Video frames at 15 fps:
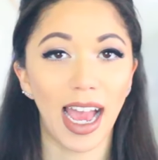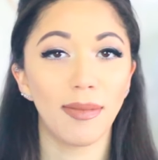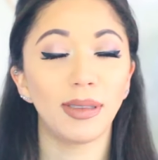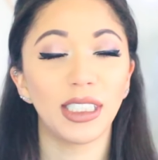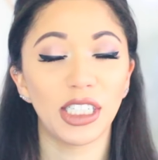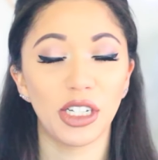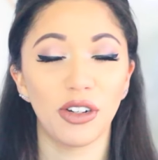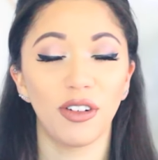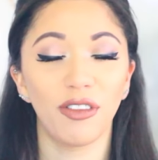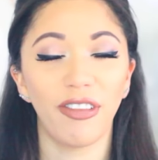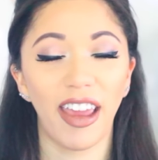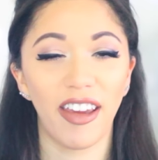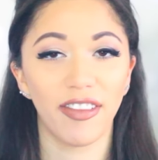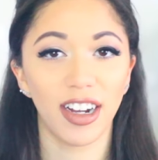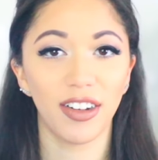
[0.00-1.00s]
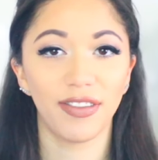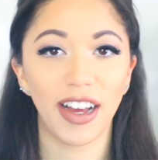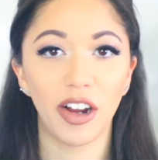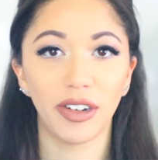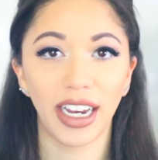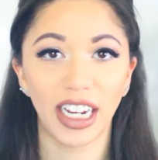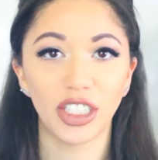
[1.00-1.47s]
absolute favorite
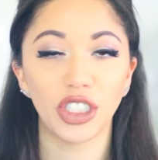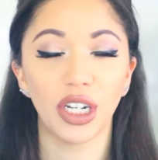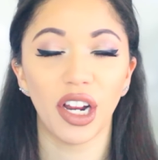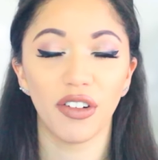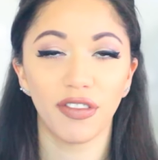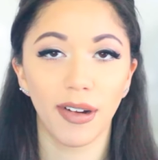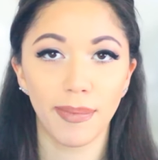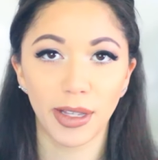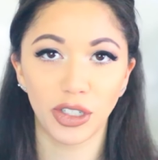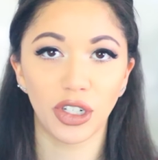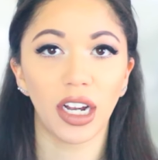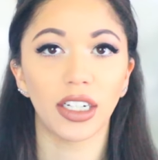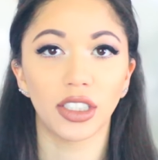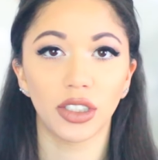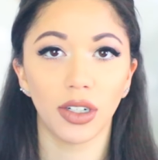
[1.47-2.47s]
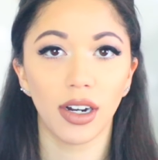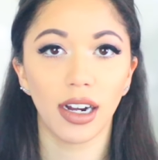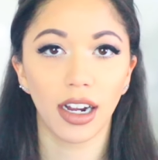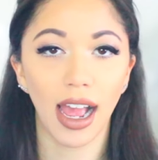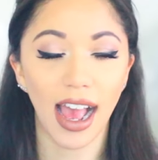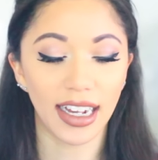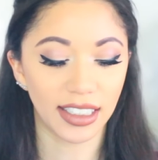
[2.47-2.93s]
foundation from the
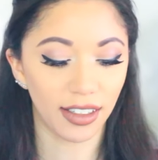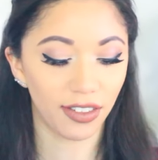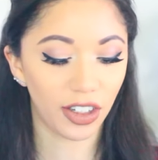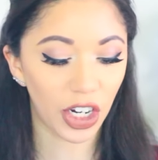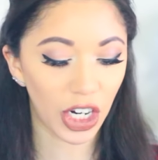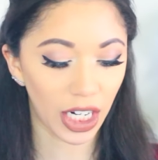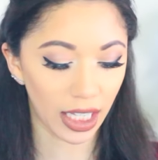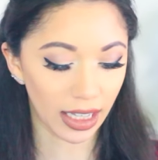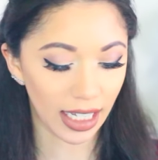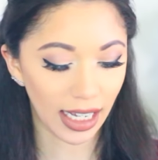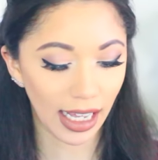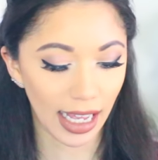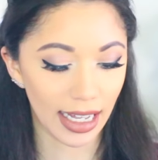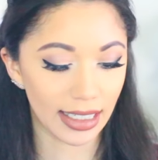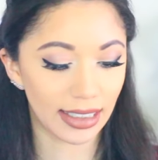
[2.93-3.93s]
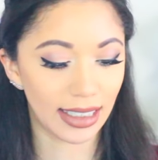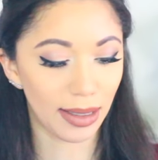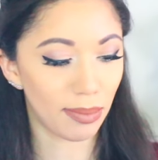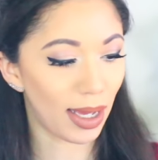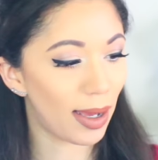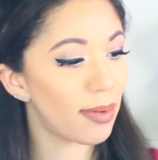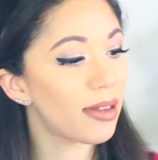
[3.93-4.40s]
drugstore as of currently is the
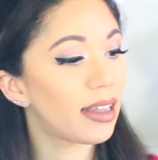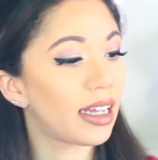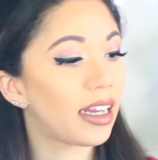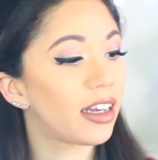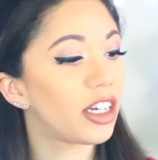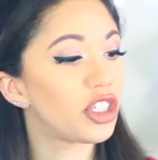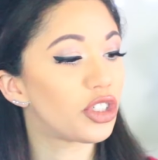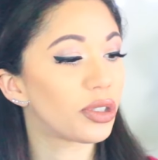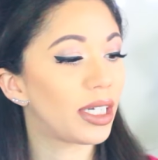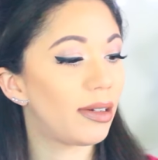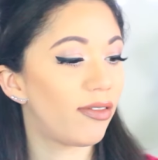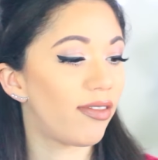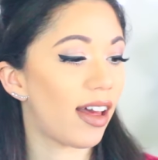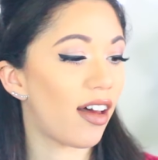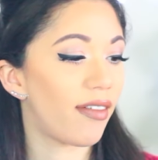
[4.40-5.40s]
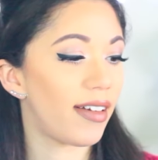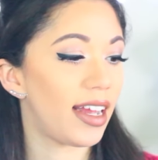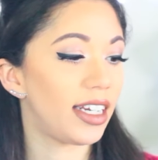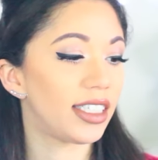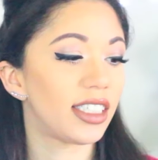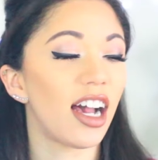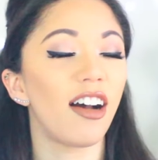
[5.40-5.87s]
Maybelline Dream
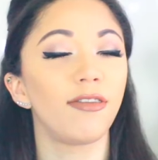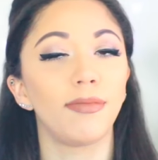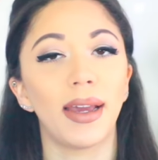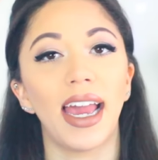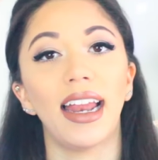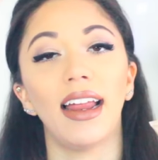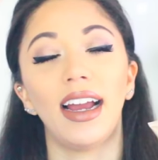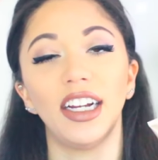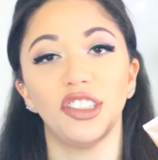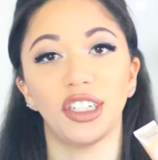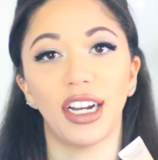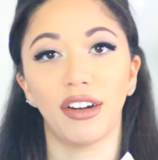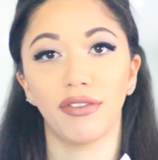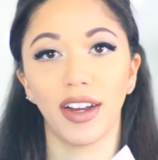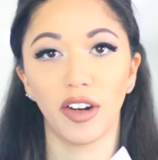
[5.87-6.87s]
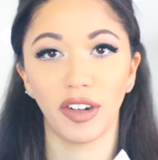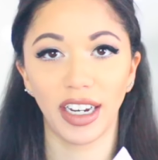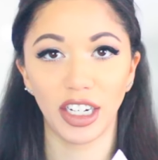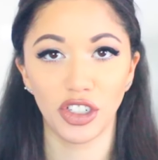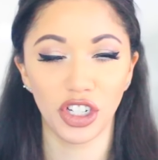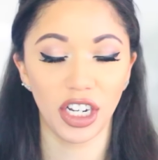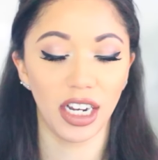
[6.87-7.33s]
Velvet Soft Matte Hydrating
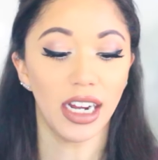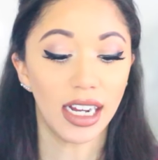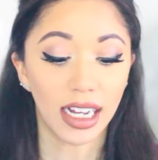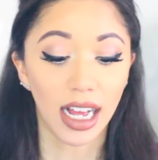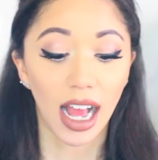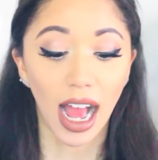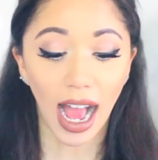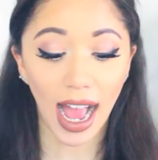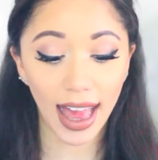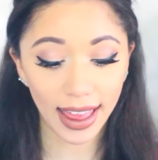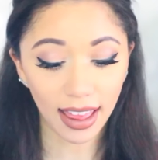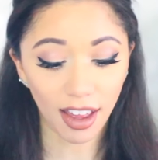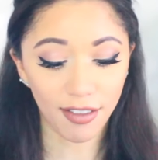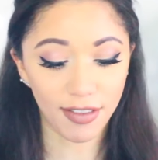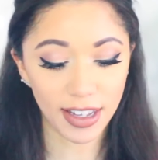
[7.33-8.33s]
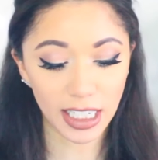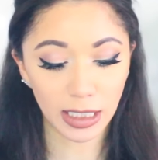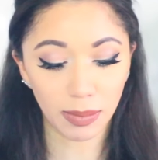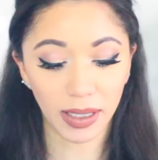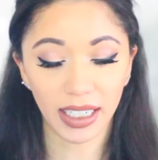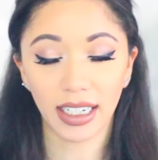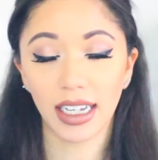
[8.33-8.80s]
Foundation. I love
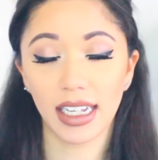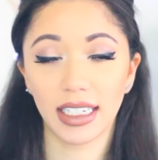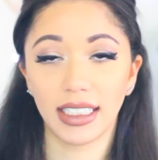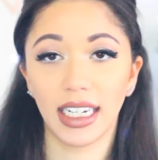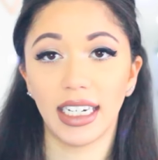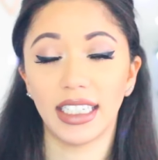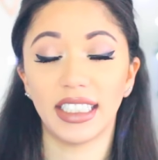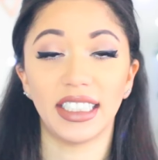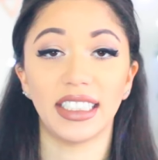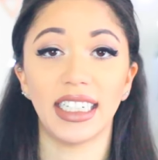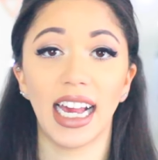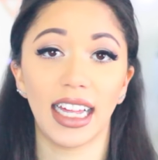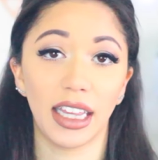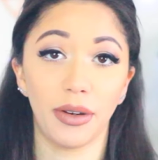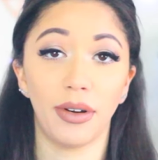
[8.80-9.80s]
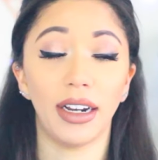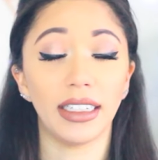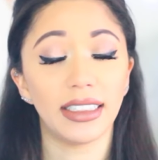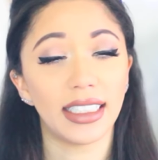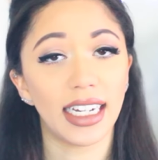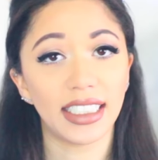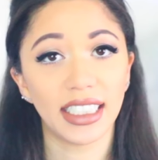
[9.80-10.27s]
this because it is exactly what
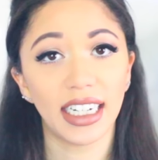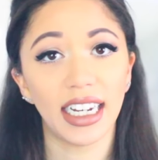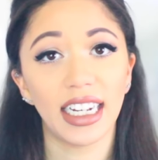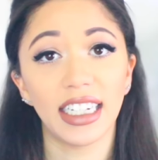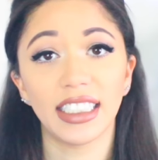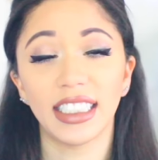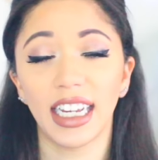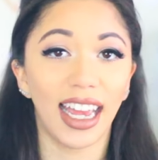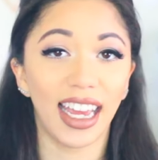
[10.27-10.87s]
it says it is.